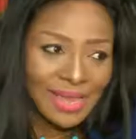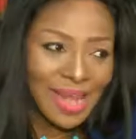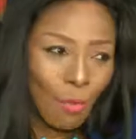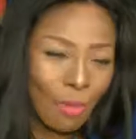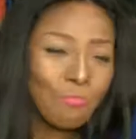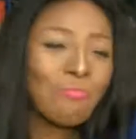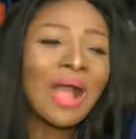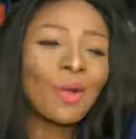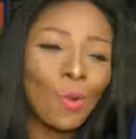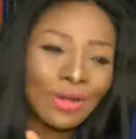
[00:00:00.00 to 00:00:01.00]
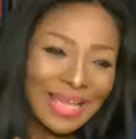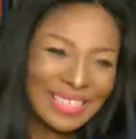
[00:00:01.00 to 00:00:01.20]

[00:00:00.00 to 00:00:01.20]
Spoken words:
Now we're backward